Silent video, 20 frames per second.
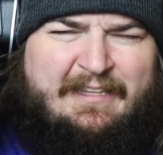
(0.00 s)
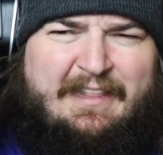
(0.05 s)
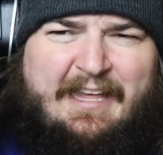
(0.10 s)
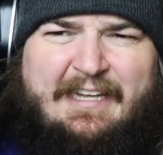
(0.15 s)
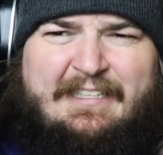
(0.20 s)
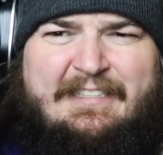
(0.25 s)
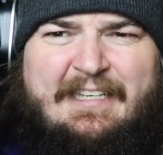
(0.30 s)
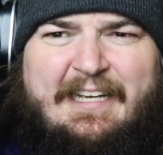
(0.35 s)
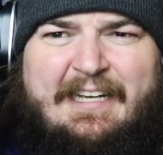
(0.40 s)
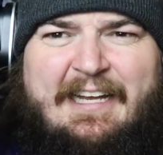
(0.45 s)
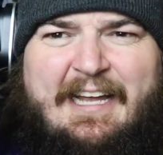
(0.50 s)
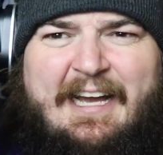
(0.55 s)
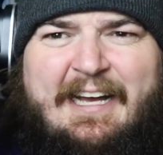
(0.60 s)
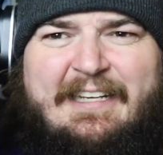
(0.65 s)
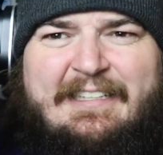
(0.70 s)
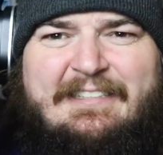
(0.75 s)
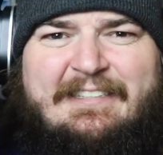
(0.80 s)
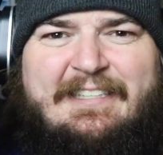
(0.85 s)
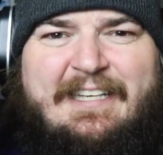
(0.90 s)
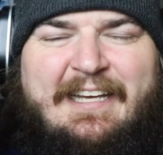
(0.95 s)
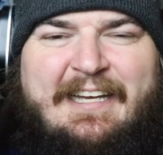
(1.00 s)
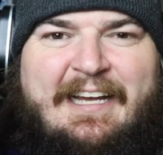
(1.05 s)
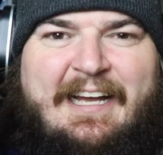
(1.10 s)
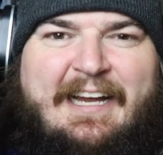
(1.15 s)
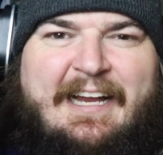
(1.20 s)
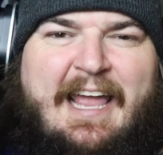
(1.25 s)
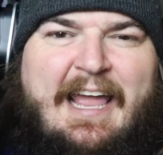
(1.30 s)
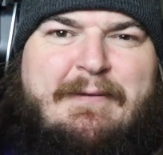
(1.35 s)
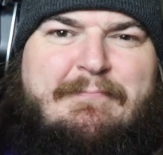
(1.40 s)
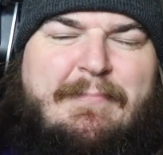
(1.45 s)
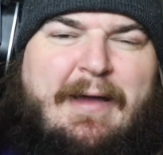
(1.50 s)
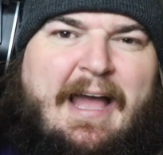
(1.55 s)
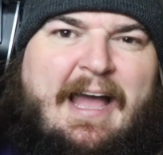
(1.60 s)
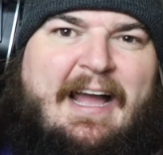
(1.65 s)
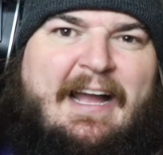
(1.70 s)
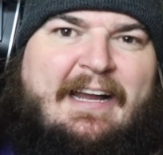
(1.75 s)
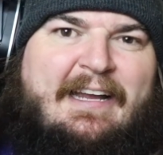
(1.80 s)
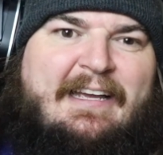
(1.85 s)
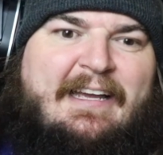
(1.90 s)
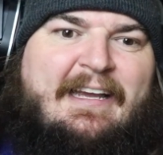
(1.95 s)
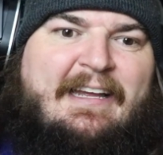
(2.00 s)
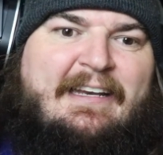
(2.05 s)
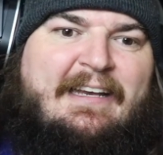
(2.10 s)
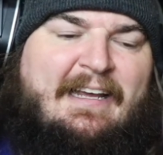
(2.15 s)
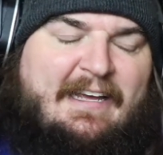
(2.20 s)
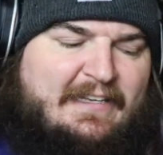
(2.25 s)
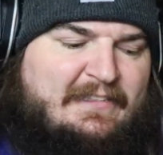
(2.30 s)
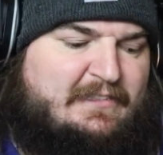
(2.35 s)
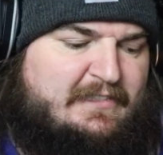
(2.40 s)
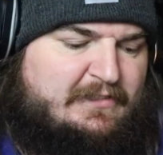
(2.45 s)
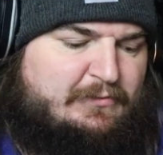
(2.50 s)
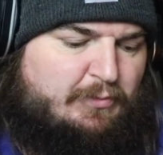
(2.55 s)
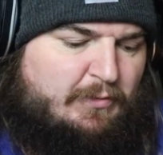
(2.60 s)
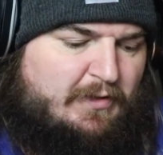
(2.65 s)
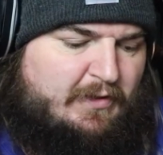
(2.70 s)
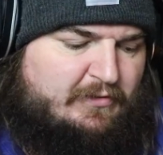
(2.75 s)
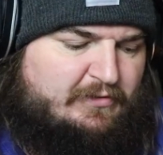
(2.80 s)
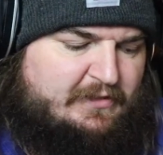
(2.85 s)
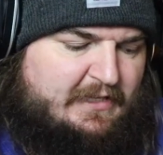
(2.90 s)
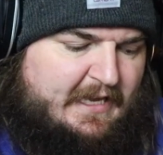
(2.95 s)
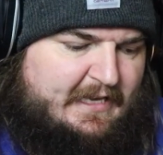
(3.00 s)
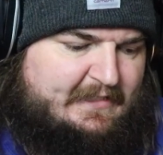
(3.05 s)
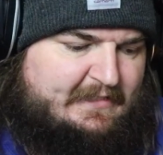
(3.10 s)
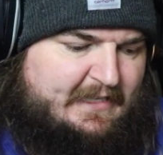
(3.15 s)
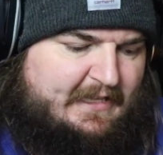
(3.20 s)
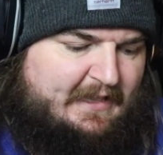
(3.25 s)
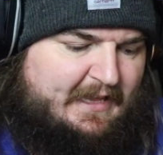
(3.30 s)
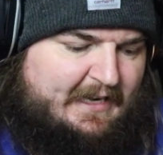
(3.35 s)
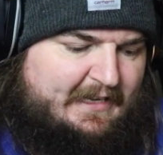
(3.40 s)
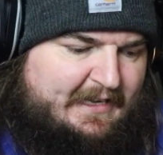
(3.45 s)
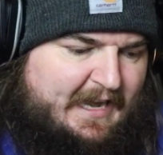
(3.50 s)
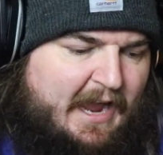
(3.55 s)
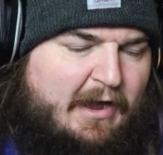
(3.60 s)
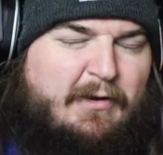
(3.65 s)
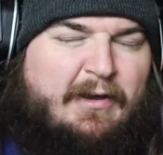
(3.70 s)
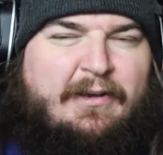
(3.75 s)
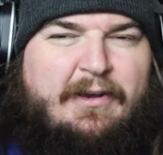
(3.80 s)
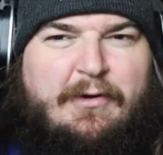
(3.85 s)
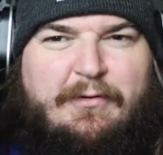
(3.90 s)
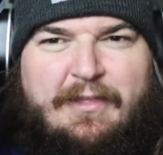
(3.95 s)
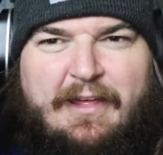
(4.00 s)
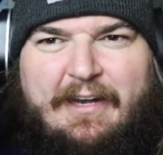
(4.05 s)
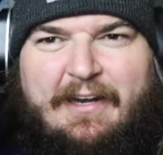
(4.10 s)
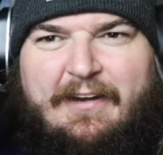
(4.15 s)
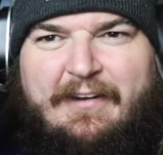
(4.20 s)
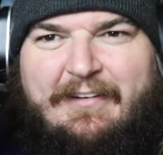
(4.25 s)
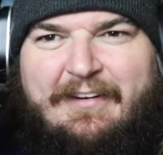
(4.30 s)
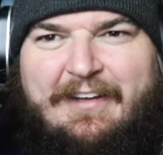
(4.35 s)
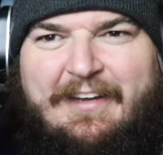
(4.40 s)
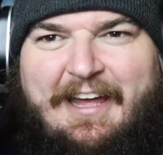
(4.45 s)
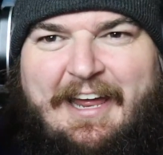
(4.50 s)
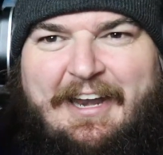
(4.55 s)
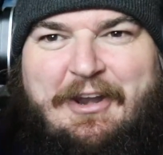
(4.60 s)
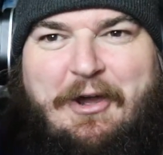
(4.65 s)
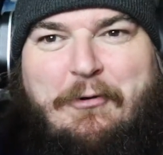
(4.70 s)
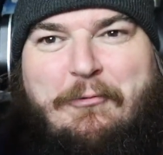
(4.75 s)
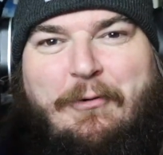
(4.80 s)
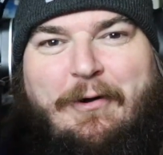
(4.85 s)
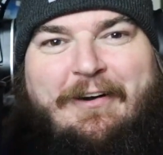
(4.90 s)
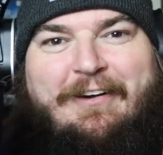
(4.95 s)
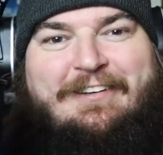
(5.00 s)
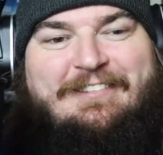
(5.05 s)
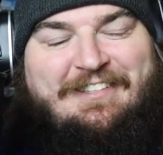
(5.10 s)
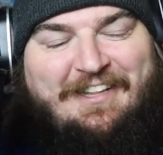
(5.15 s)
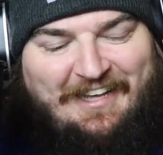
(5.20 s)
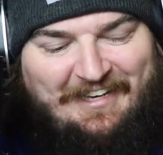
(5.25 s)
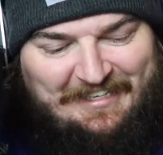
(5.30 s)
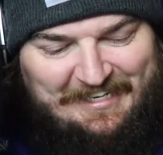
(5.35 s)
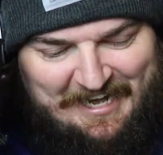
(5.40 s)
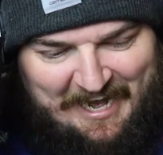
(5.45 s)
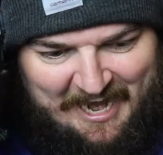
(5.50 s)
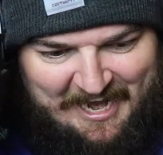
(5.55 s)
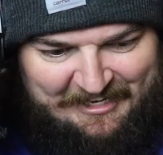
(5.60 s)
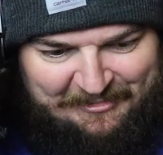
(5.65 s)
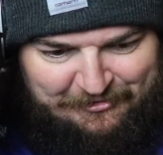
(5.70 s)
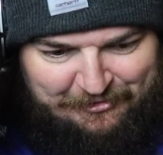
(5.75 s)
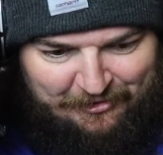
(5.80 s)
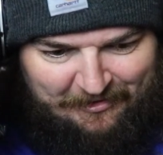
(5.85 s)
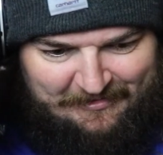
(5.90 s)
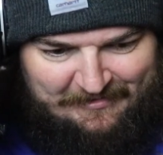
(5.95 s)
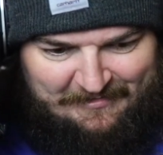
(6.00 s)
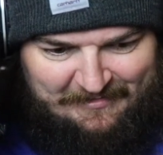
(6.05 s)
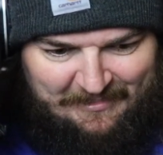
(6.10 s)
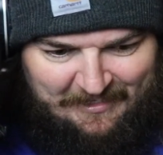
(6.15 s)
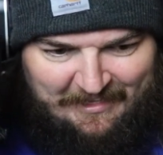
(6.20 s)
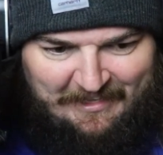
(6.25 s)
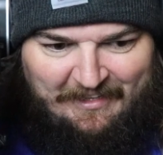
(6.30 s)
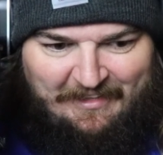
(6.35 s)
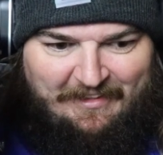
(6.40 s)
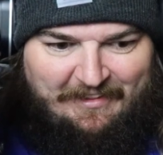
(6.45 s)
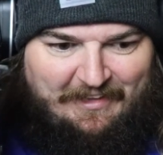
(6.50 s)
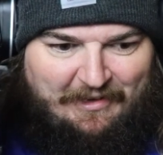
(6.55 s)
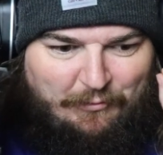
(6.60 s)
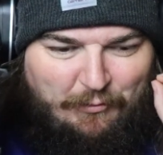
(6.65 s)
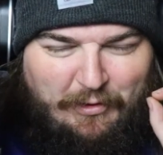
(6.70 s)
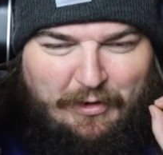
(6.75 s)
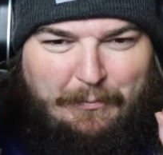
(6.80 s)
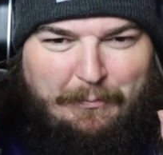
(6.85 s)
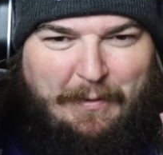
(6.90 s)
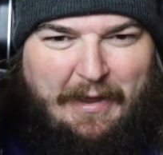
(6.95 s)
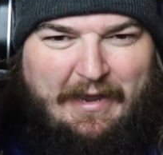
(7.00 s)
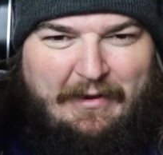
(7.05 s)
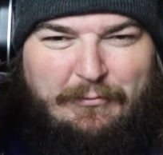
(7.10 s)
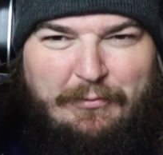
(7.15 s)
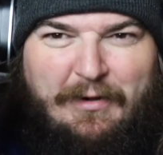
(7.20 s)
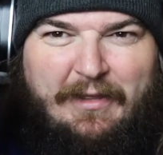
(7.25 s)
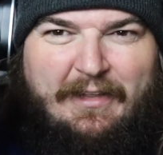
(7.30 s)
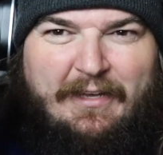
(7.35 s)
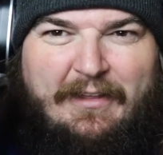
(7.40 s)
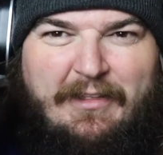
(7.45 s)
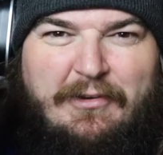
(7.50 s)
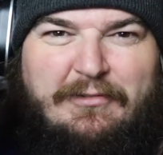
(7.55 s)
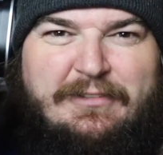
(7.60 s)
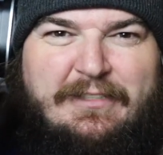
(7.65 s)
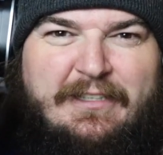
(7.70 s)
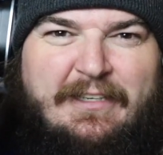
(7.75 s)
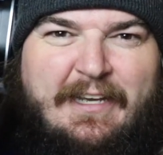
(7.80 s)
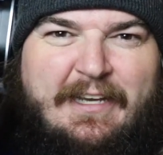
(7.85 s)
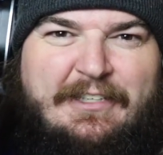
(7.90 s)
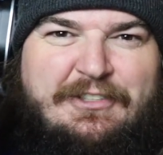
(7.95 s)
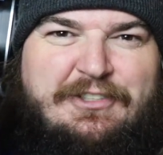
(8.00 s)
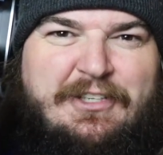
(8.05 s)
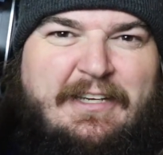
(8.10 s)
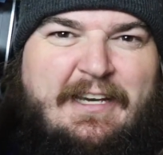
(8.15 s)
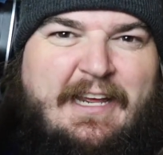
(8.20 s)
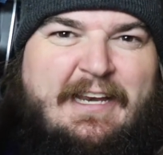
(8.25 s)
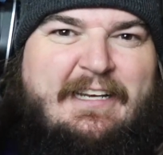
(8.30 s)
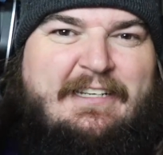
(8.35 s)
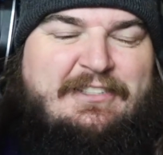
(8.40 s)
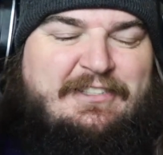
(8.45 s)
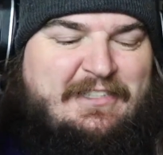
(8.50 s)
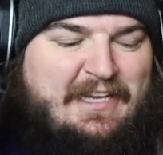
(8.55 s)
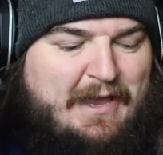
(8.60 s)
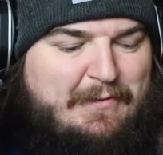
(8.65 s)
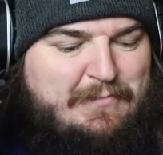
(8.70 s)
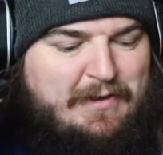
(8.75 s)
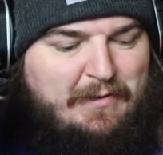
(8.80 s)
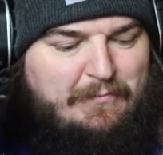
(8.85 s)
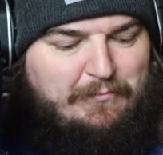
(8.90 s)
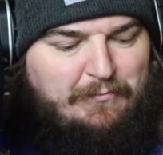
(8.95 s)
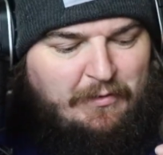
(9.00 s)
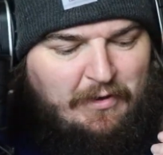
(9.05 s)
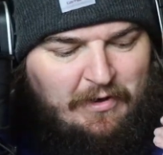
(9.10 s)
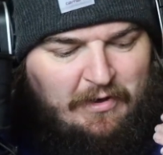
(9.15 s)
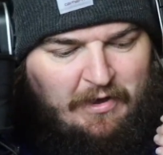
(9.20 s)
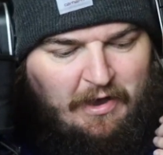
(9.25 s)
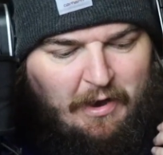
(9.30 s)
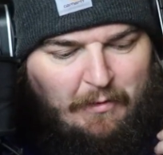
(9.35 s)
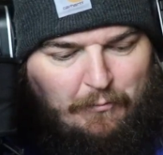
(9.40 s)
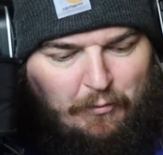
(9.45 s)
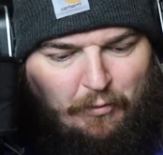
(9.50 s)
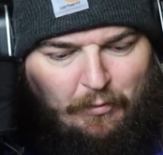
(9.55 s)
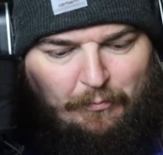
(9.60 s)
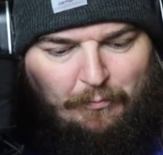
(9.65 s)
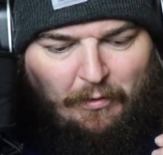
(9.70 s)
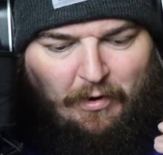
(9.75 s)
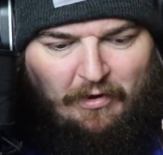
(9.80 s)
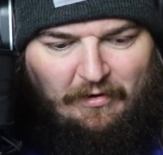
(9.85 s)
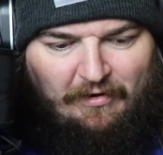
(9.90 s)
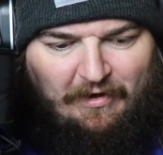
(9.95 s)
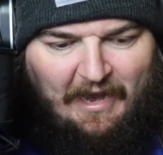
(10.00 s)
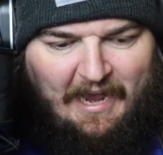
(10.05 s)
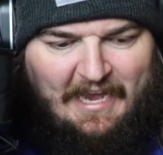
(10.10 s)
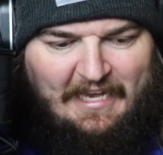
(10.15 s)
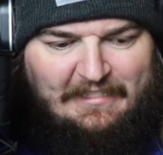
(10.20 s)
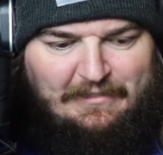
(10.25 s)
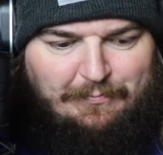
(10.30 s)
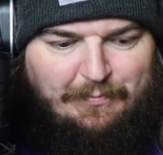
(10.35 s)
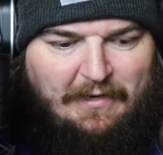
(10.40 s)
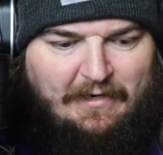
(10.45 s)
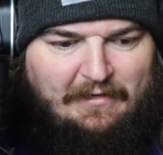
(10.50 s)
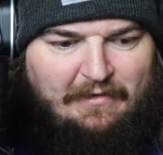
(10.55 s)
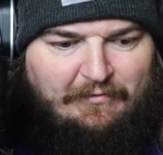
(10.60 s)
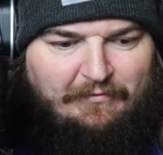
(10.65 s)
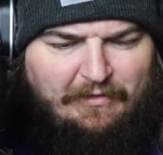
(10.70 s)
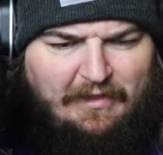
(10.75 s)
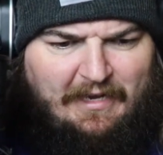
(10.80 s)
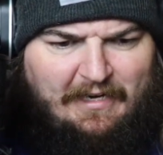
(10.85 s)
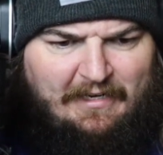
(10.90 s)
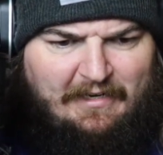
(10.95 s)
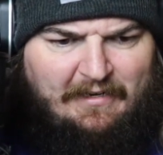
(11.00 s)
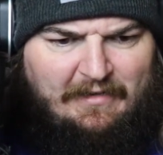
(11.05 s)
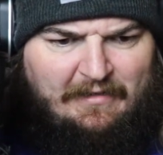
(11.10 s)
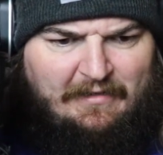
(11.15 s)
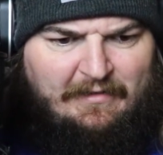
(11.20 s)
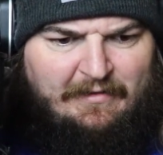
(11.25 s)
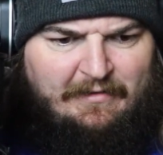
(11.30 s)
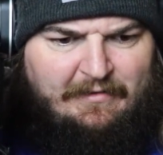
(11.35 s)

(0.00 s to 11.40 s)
that's it, guys. I came back. And it's just one of those things that, like, now I know that area. I know where it's, like, dangerous. Like, where to pay really close attention. And it just gave me a more broader aspect of, like,